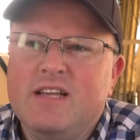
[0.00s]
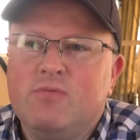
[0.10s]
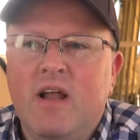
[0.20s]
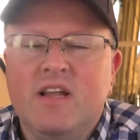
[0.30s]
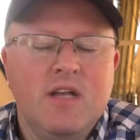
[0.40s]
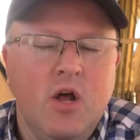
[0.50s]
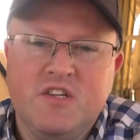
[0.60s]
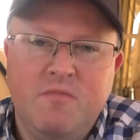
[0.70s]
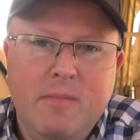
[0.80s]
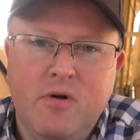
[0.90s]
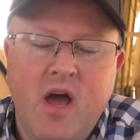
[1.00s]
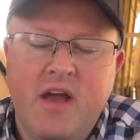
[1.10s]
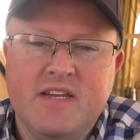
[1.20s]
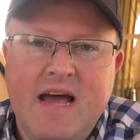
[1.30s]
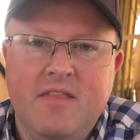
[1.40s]
as well as lots of people
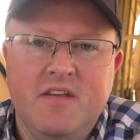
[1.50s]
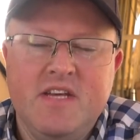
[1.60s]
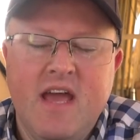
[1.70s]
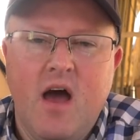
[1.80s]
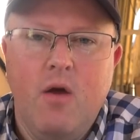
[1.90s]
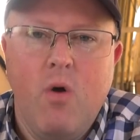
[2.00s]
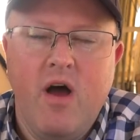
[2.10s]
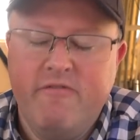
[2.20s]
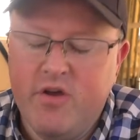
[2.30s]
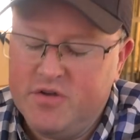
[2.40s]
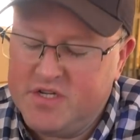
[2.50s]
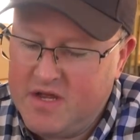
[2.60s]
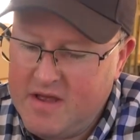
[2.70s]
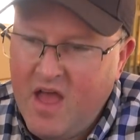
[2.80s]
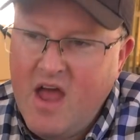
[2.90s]
going down the DIY route.